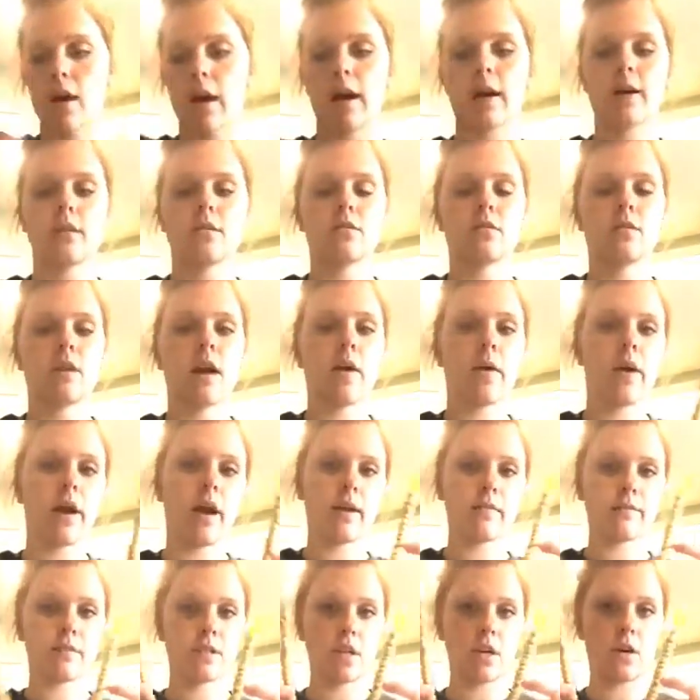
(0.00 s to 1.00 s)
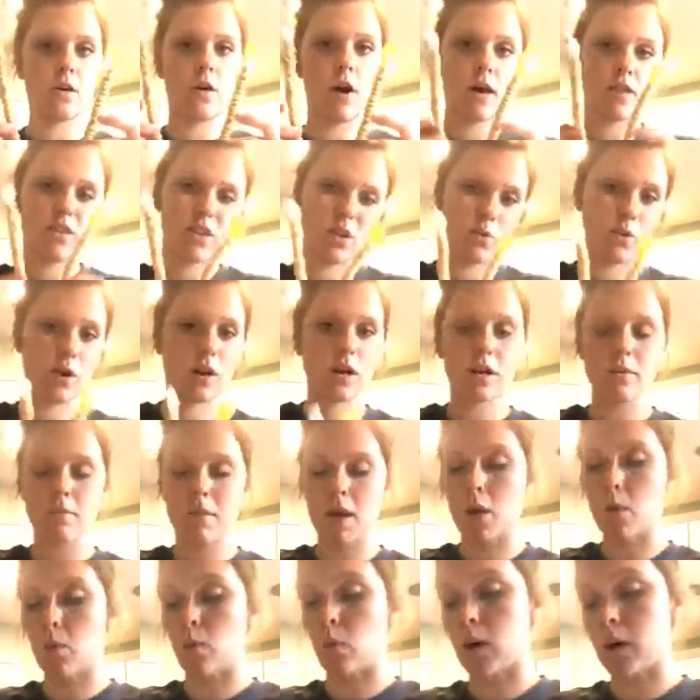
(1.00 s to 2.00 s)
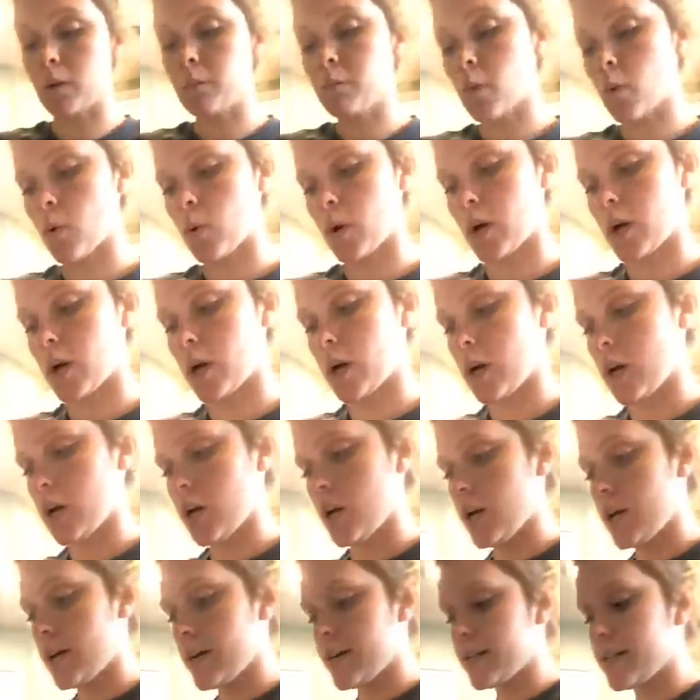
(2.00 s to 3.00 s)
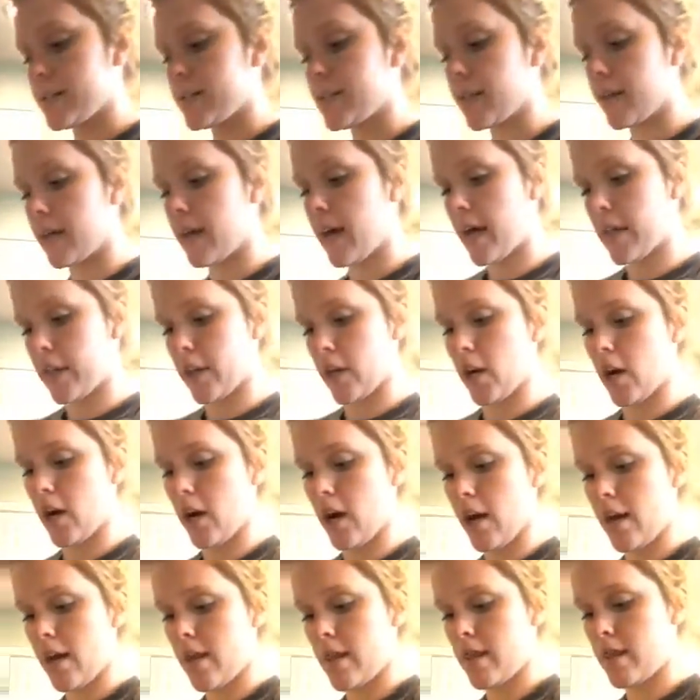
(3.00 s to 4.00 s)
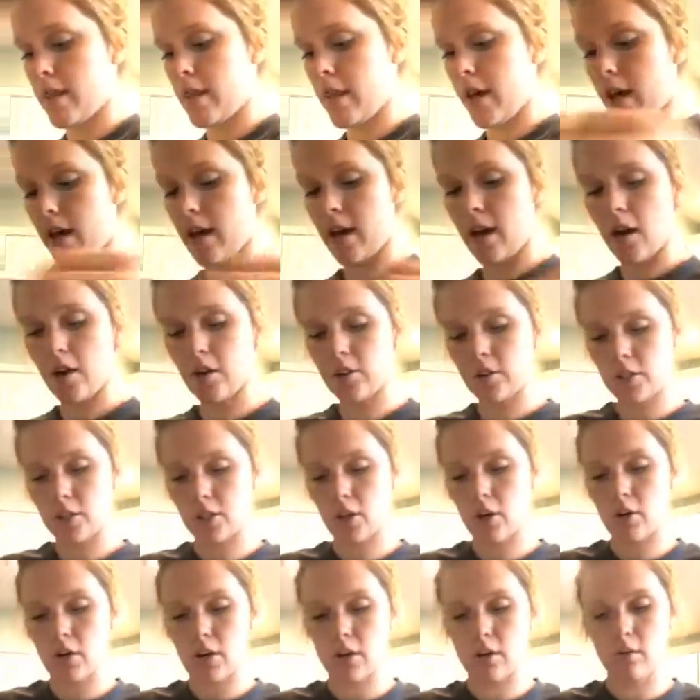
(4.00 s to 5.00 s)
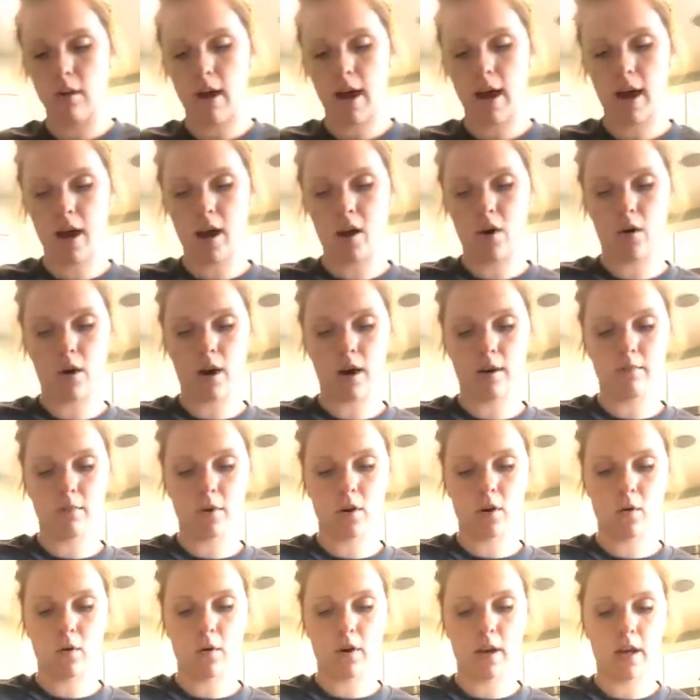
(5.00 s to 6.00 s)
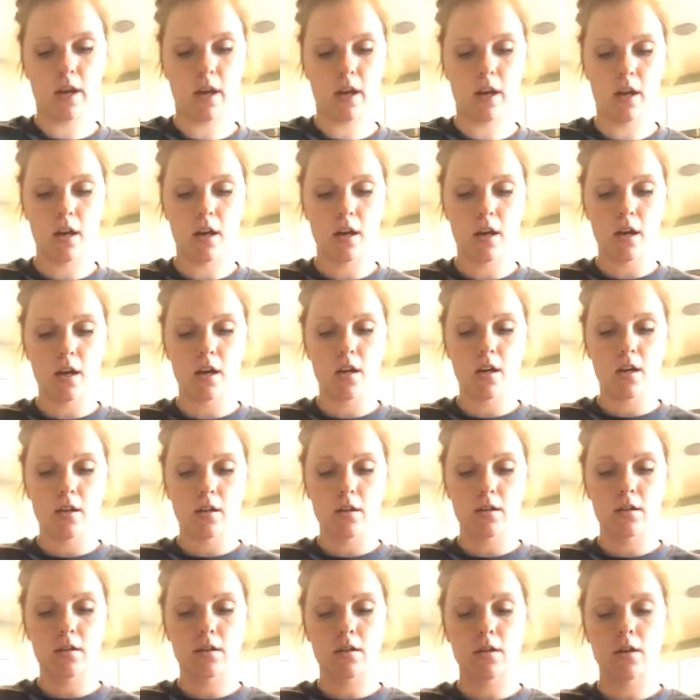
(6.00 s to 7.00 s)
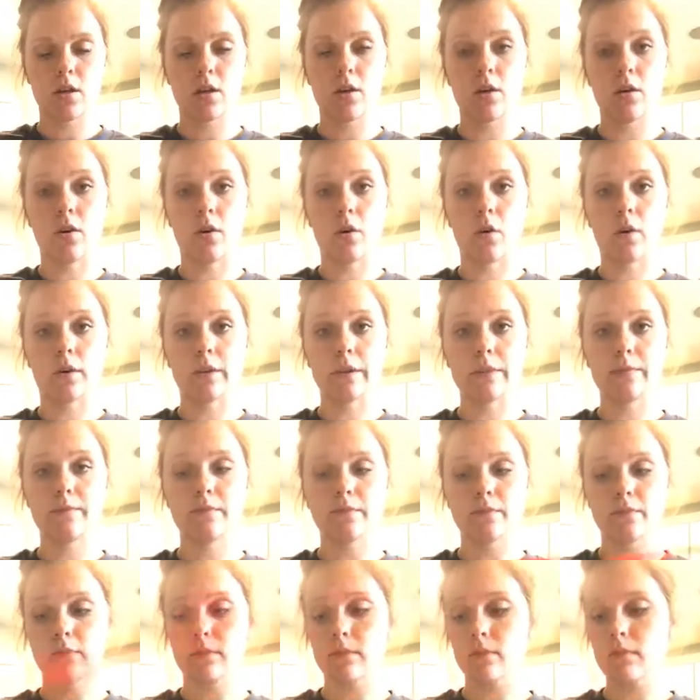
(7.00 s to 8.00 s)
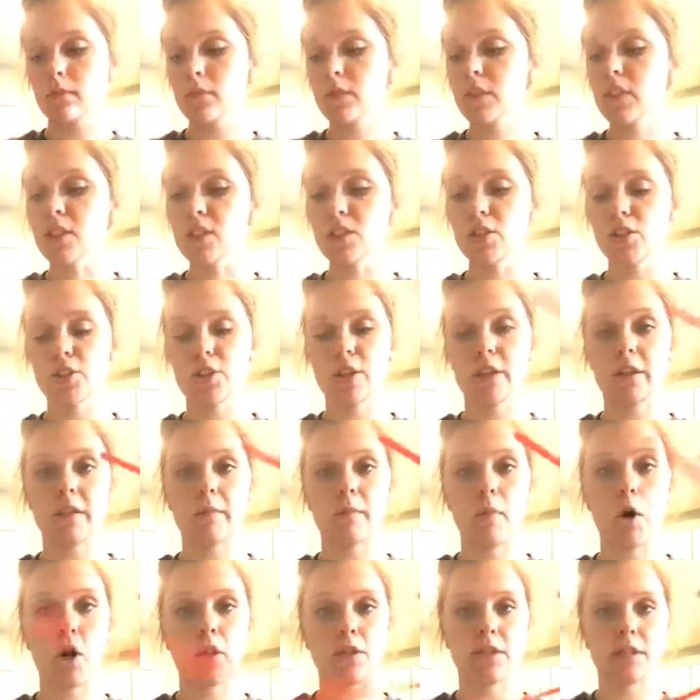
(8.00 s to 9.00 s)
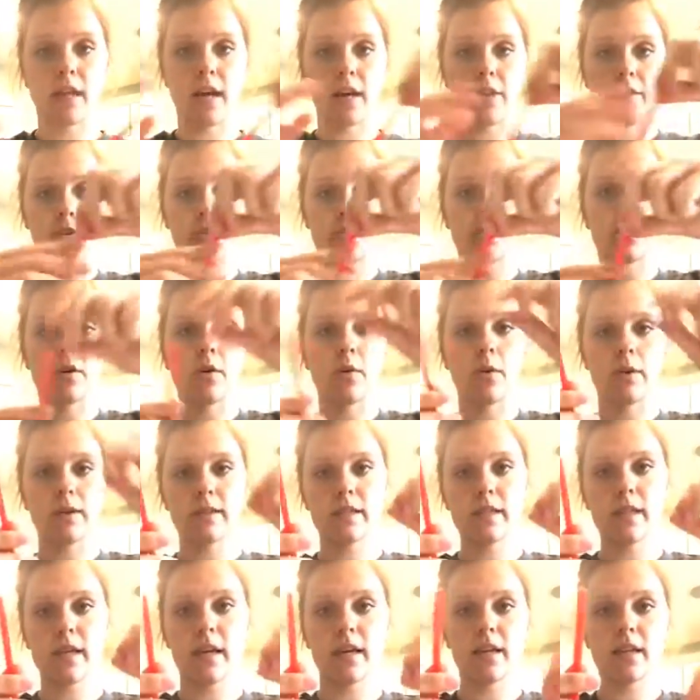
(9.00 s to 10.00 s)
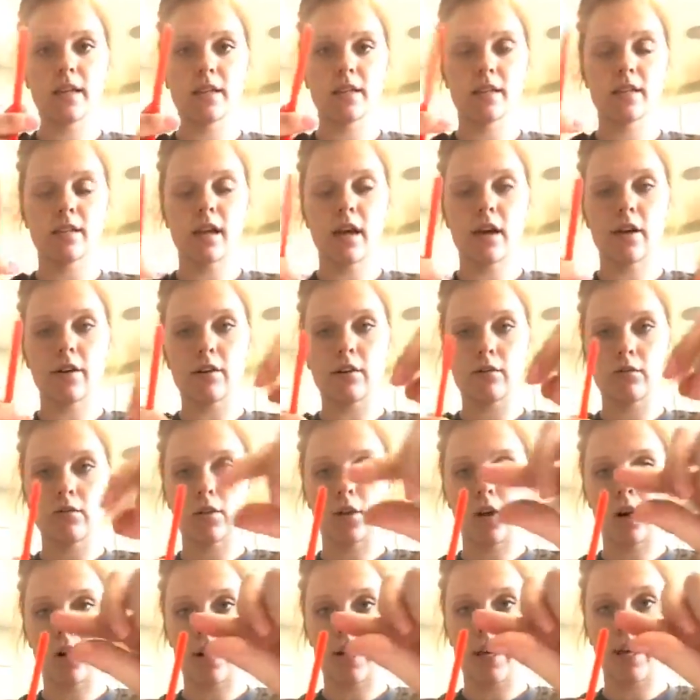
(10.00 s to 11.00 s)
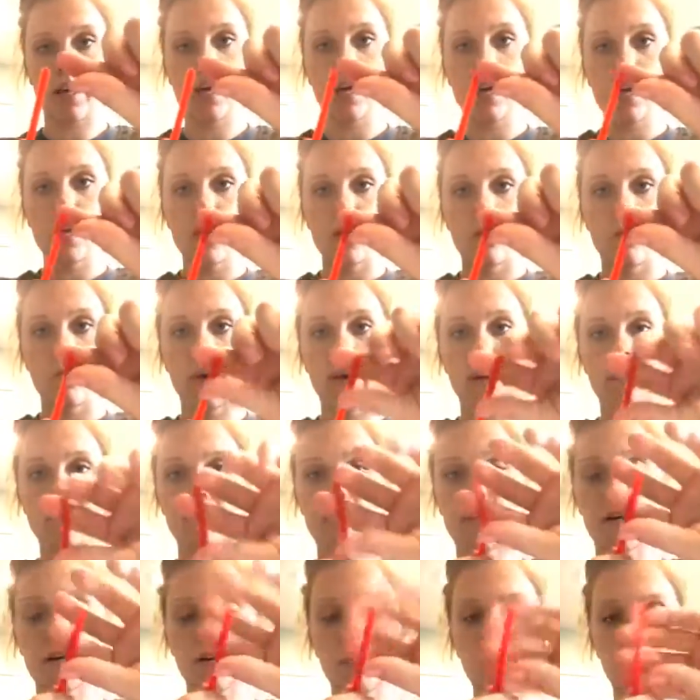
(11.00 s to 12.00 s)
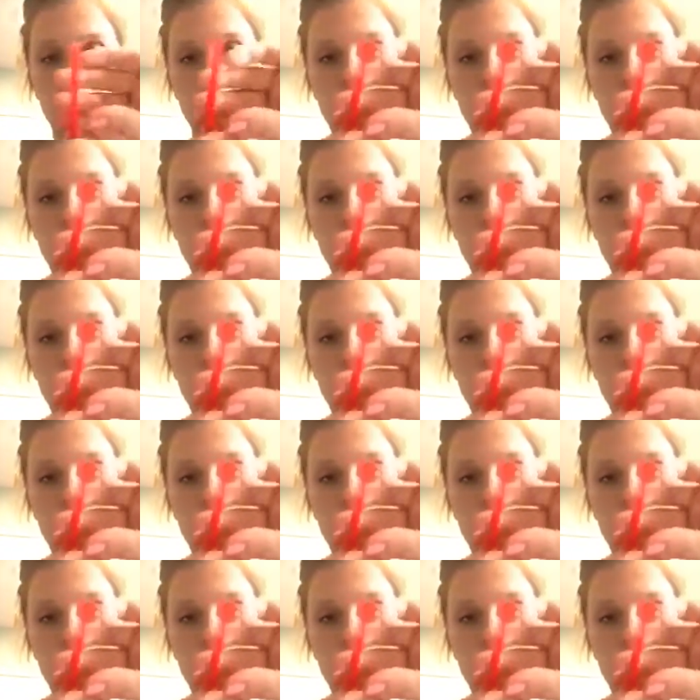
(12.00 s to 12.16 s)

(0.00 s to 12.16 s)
Okay, so now I have 2. I think we're gonna make one more together, and then I'll show you how I'm going to string them all together. So once again, this is how you start it. We have to make a